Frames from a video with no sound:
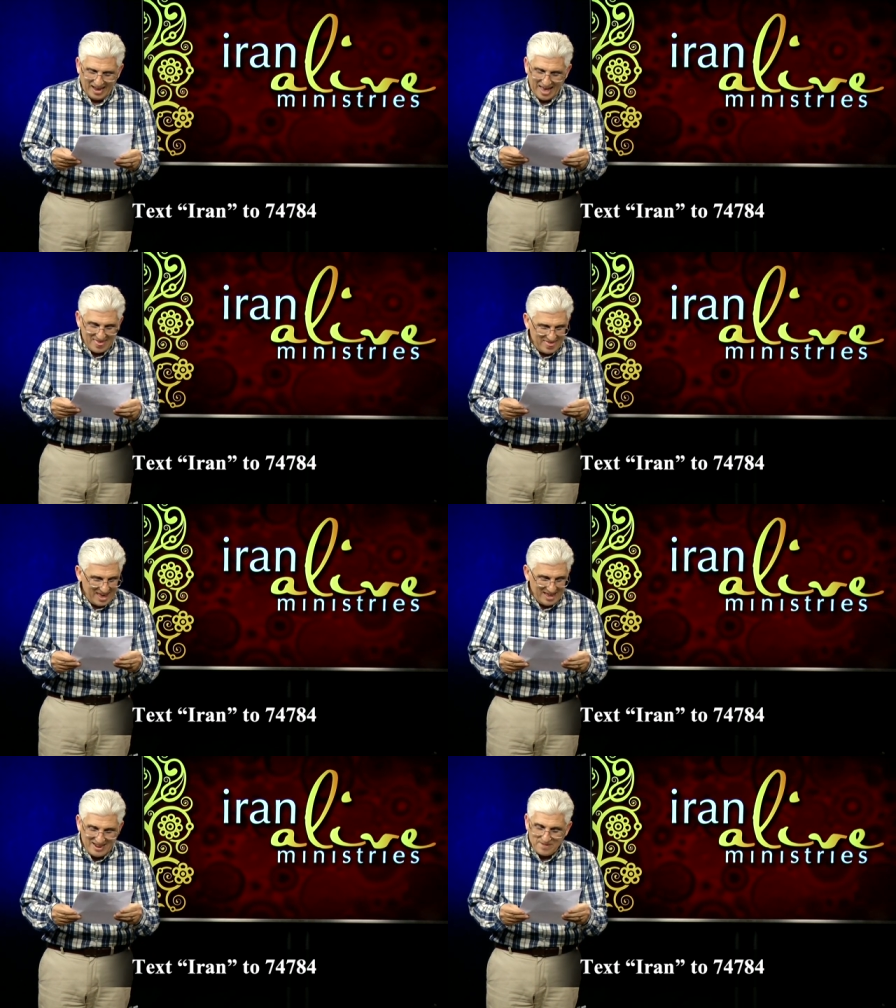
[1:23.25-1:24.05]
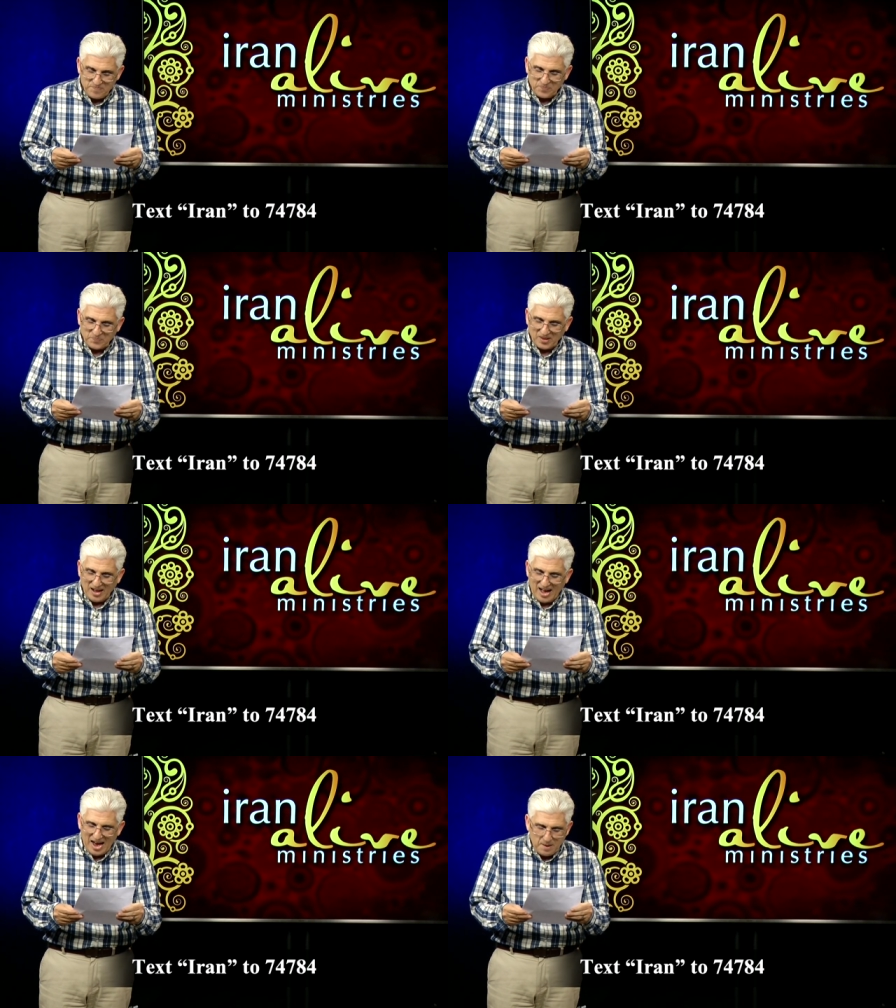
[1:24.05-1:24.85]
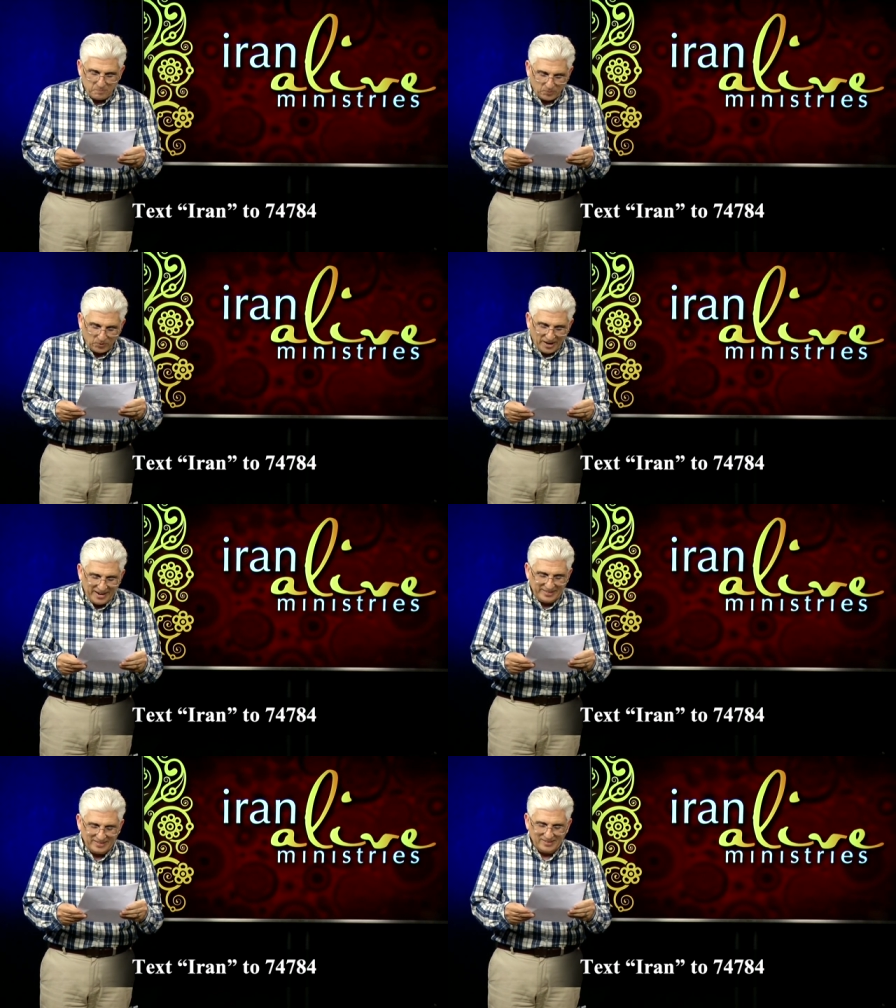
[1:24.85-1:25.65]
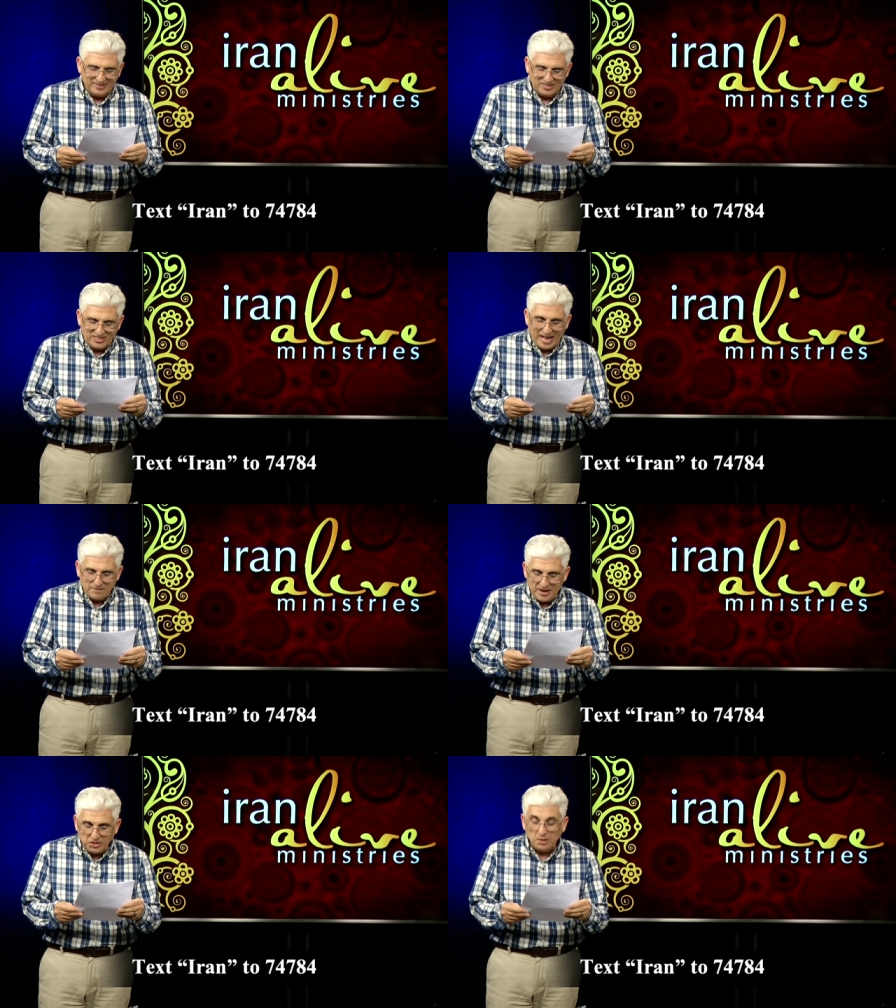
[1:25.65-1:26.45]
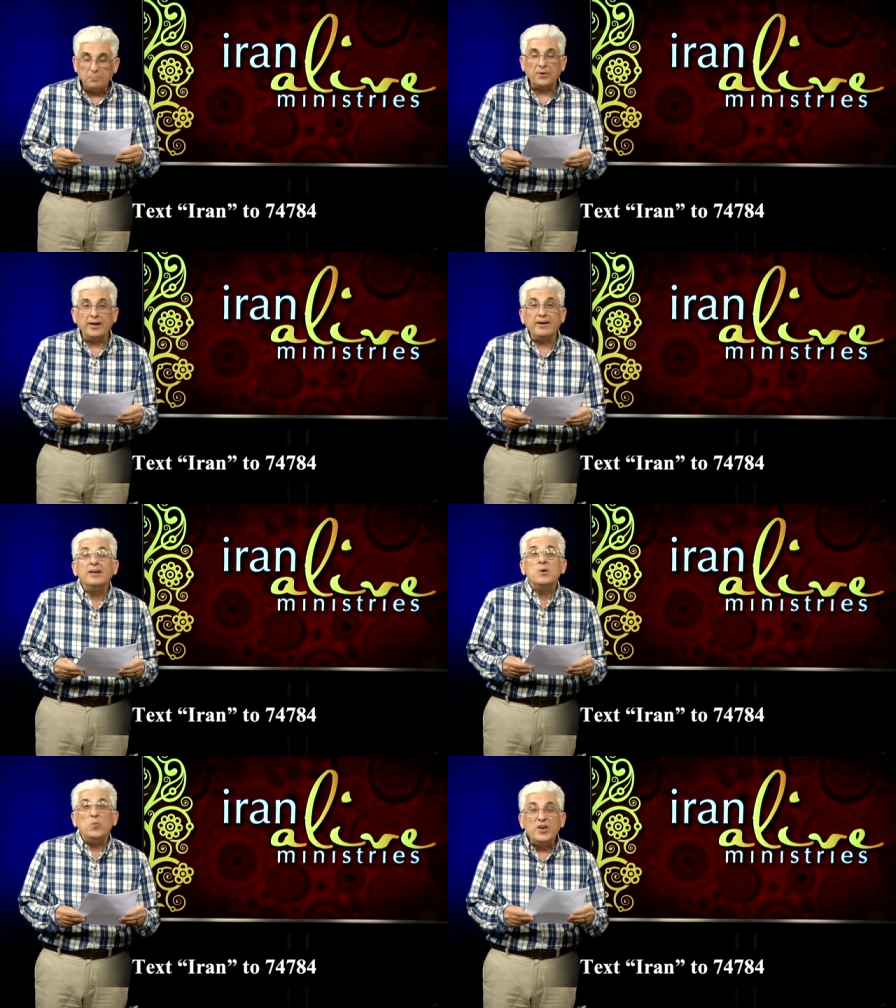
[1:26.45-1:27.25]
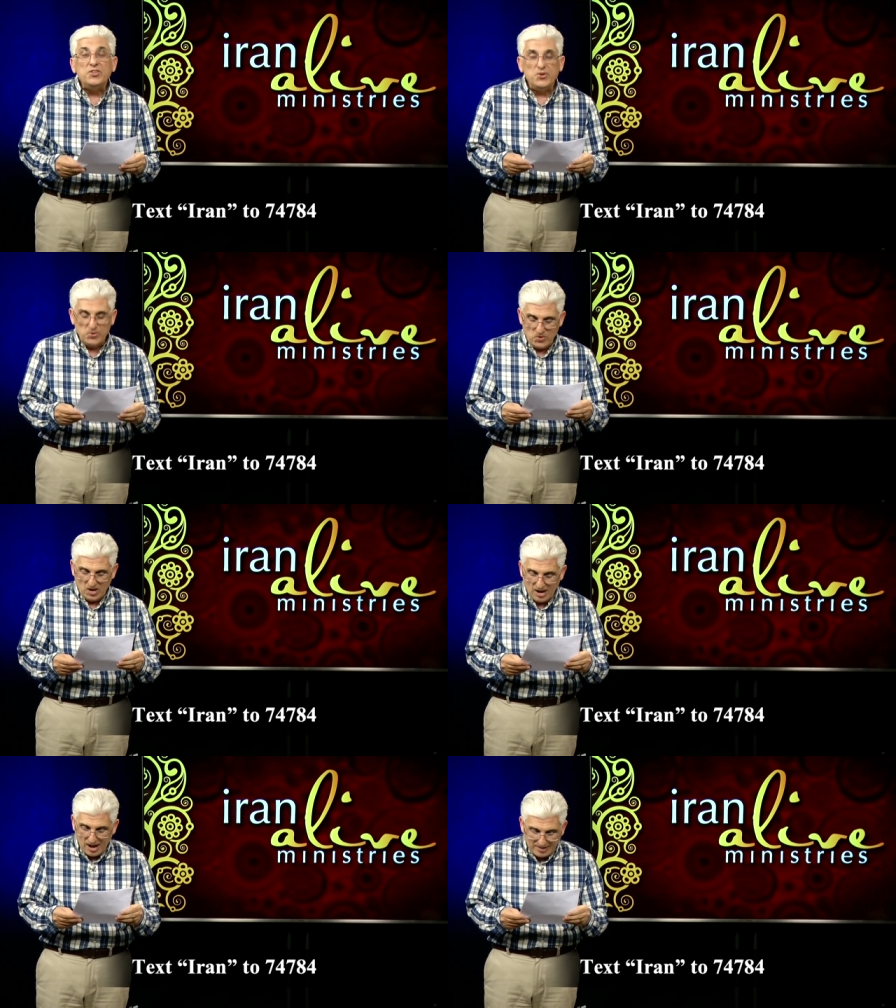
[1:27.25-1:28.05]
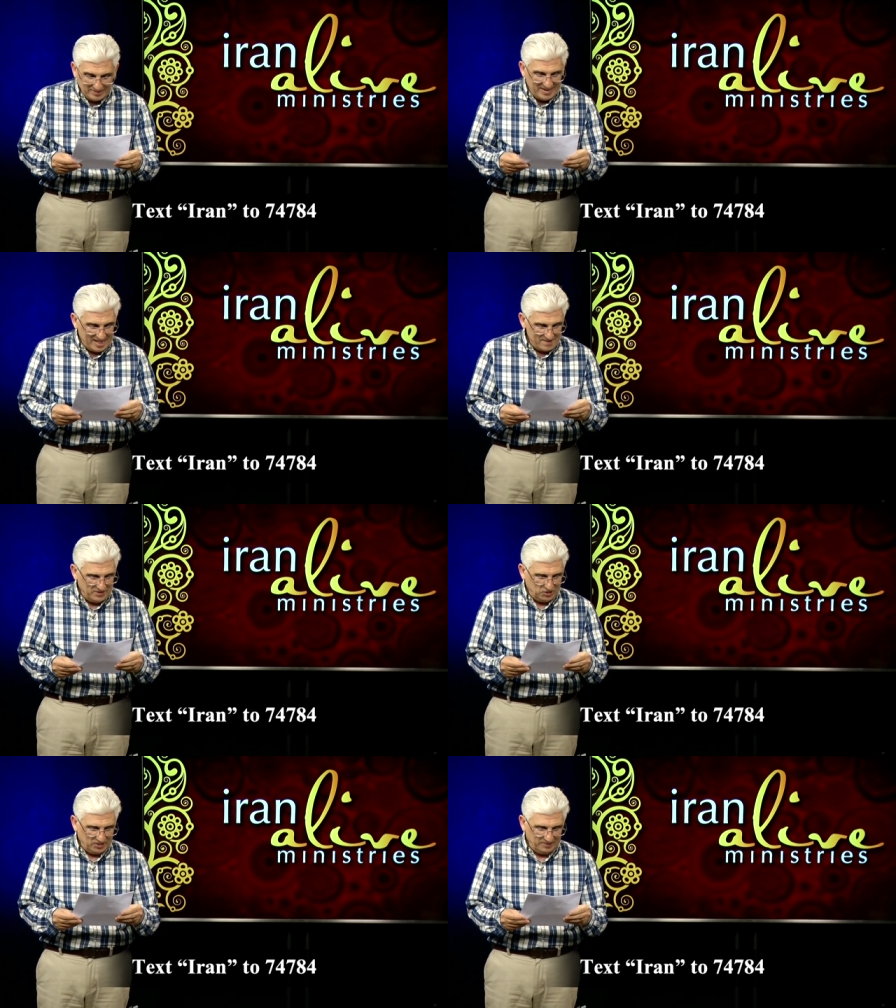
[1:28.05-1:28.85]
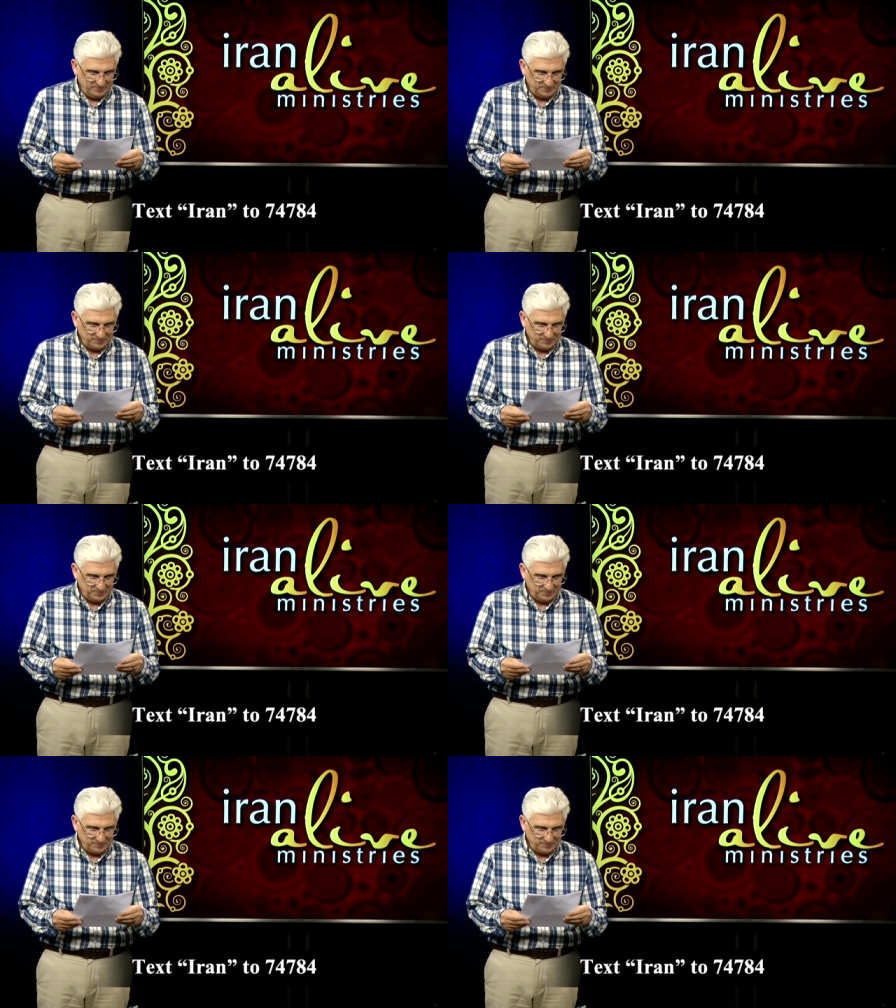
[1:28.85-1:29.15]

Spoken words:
And then I prayed the salvation prayer with you on television.